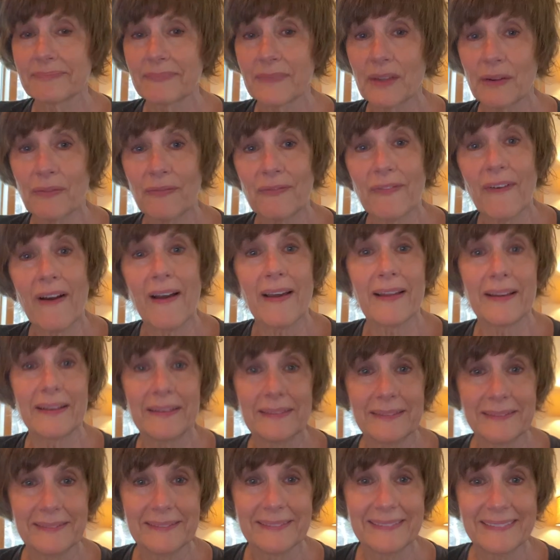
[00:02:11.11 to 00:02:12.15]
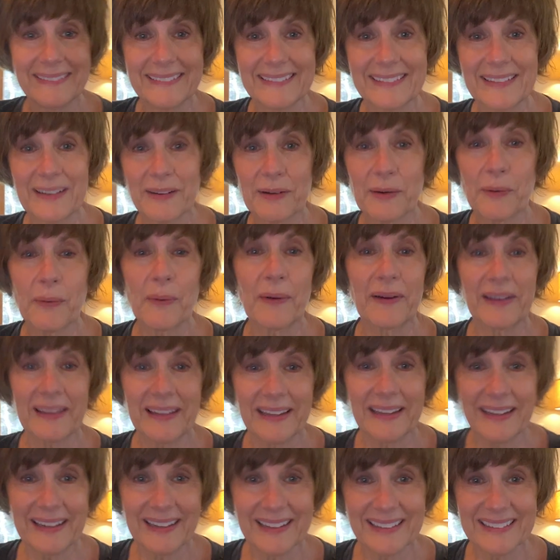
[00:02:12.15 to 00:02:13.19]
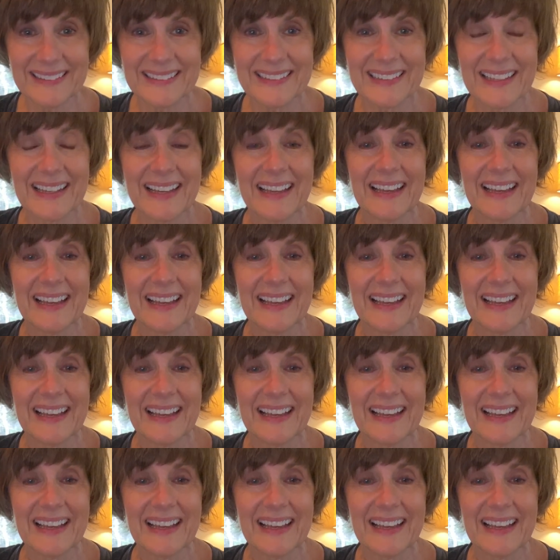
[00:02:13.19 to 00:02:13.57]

your fun, your quirkiness.